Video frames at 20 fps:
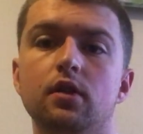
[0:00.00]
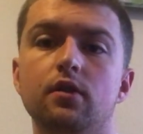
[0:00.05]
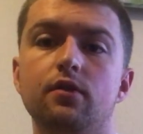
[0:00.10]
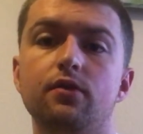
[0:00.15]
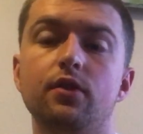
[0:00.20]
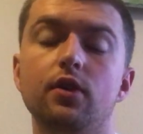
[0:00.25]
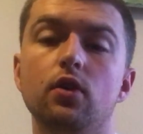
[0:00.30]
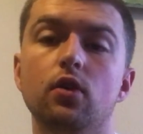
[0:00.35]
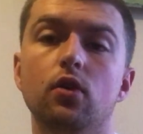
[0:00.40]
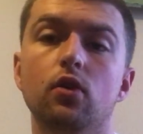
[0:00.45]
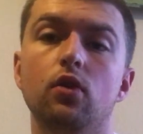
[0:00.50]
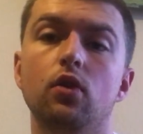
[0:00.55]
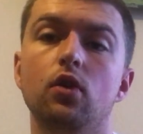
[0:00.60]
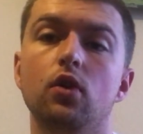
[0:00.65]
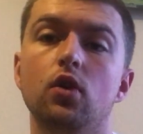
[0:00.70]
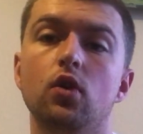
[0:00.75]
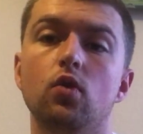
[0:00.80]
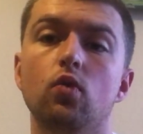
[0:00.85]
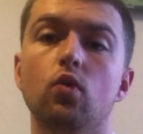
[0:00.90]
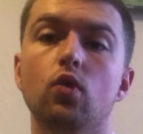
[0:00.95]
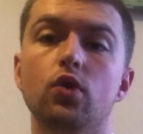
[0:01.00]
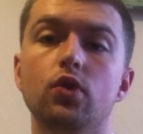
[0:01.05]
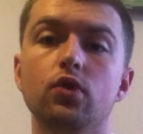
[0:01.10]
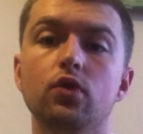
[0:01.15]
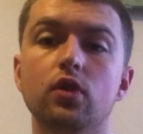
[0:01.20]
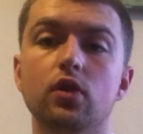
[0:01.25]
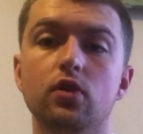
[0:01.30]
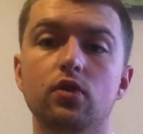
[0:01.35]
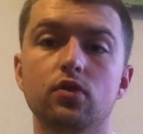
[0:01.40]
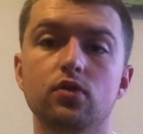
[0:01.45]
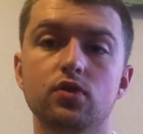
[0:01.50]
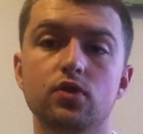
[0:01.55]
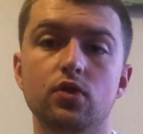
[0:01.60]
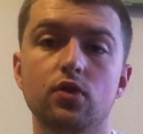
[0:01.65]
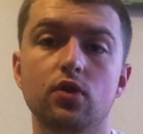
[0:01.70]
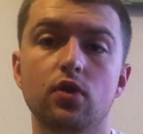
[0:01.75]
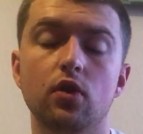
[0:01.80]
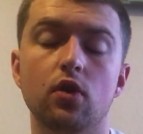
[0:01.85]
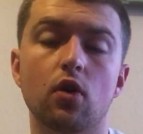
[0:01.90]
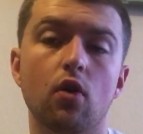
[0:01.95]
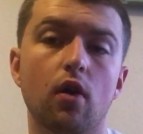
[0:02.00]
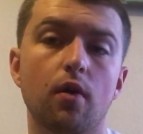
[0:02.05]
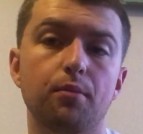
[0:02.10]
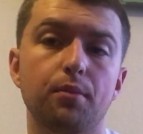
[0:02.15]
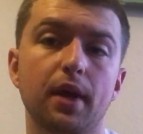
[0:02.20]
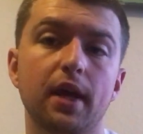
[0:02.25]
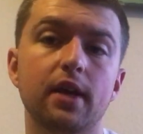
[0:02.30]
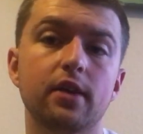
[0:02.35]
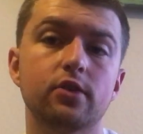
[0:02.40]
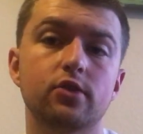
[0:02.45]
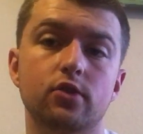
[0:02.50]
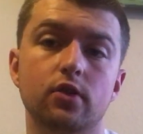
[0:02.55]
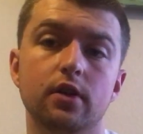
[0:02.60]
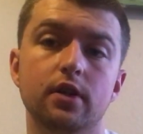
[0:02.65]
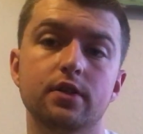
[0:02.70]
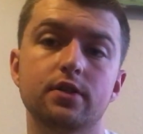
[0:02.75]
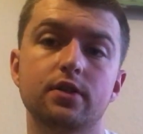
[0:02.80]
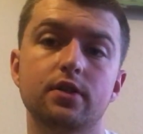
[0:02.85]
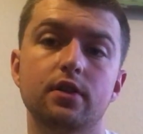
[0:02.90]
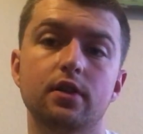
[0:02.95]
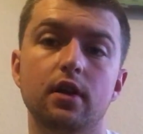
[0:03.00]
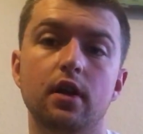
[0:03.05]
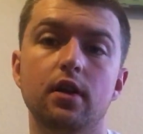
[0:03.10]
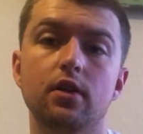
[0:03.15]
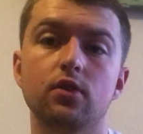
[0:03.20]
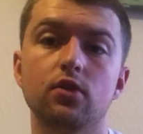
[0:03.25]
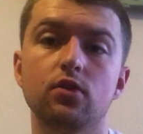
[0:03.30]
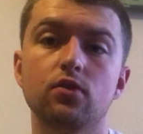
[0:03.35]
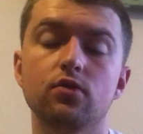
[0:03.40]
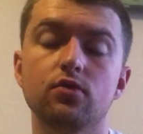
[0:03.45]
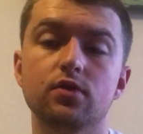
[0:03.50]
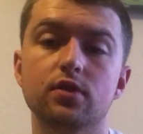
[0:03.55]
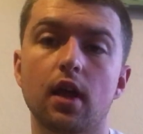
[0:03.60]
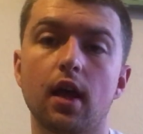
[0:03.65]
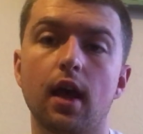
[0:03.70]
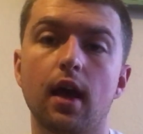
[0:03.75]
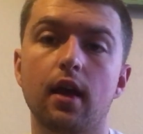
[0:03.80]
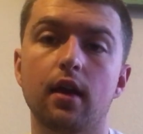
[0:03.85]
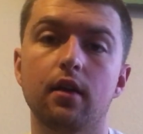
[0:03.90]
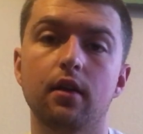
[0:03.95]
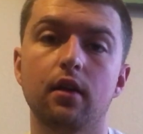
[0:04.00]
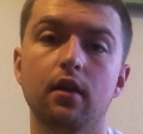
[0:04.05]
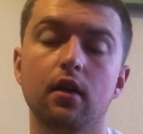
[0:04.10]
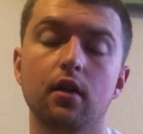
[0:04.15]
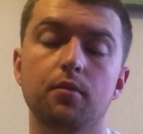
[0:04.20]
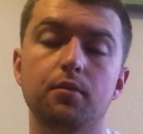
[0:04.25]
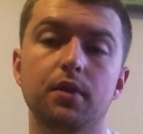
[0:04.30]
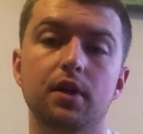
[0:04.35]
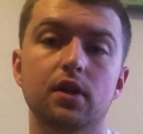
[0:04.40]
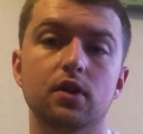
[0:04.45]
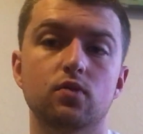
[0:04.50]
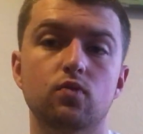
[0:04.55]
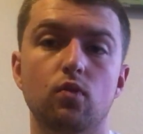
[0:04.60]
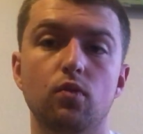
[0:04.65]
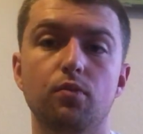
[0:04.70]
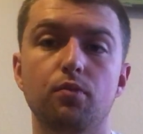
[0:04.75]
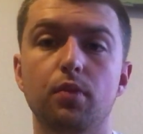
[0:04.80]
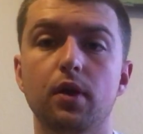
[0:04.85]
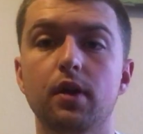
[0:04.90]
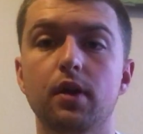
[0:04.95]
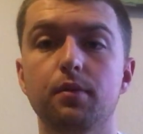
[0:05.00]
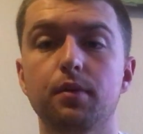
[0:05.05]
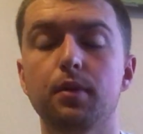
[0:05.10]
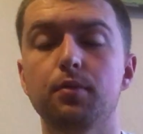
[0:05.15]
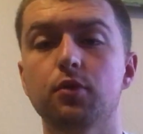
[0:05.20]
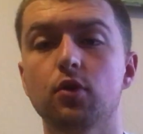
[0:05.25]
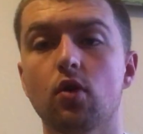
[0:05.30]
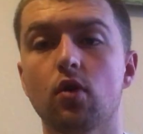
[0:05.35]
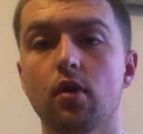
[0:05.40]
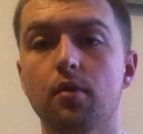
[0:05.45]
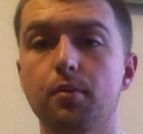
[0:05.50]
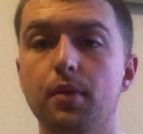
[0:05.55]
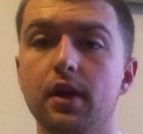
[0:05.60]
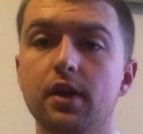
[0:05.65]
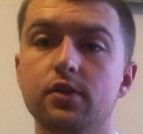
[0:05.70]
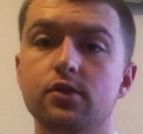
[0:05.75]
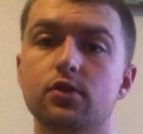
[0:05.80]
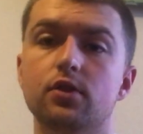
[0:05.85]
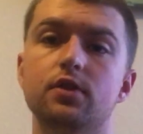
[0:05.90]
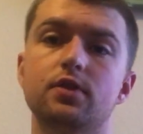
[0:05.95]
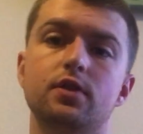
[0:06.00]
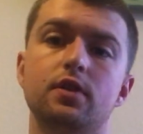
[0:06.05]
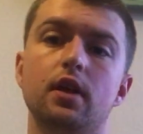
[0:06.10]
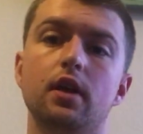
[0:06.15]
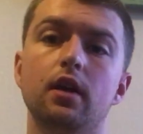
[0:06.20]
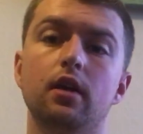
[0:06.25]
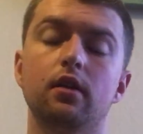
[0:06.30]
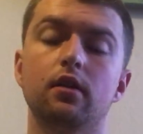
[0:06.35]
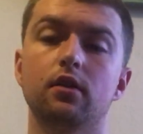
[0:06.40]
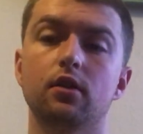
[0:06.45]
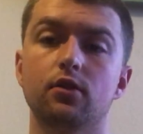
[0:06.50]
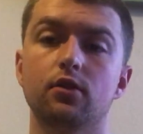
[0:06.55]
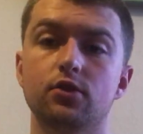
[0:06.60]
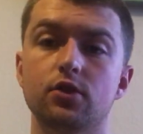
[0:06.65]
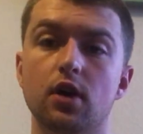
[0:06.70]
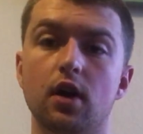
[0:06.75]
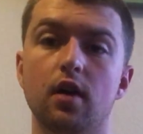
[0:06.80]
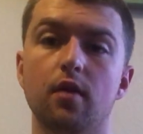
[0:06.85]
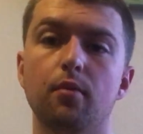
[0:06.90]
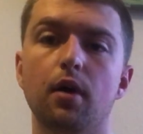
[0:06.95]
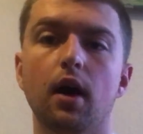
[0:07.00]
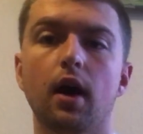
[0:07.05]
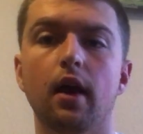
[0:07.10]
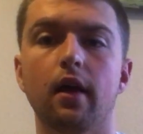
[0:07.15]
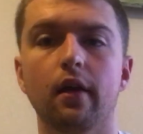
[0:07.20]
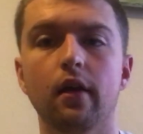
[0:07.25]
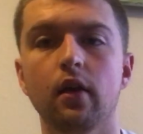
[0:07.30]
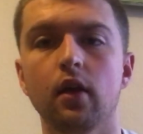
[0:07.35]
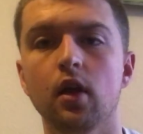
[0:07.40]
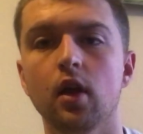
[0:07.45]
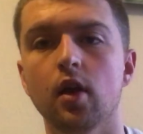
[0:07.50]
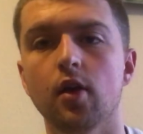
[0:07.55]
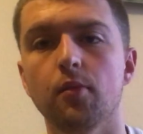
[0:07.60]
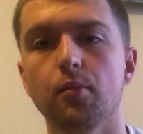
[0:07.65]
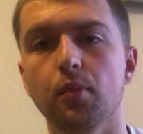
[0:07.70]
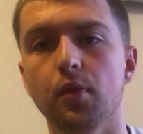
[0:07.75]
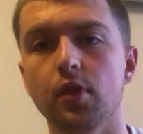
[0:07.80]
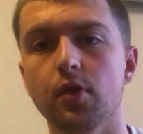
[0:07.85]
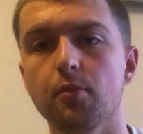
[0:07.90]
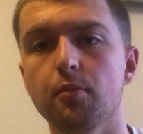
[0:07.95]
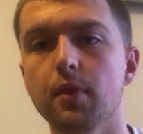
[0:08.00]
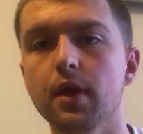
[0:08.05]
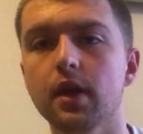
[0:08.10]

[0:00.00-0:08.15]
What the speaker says: field, what you could do is you could go on Pinterest and use that, because when people go on Pinterest, they're trying to buy. But the